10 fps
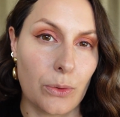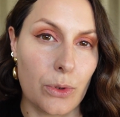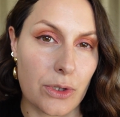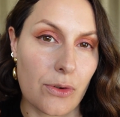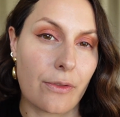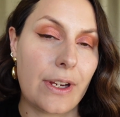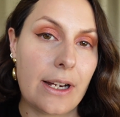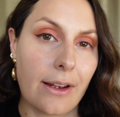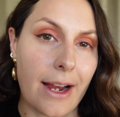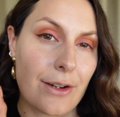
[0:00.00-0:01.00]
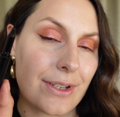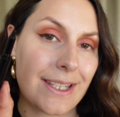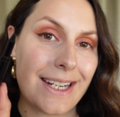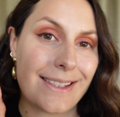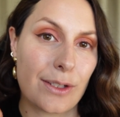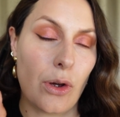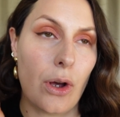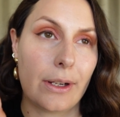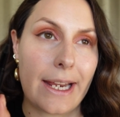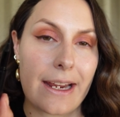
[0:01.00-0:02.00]
Autographique liner is that it's
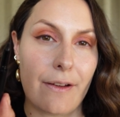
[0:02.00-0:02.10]
not like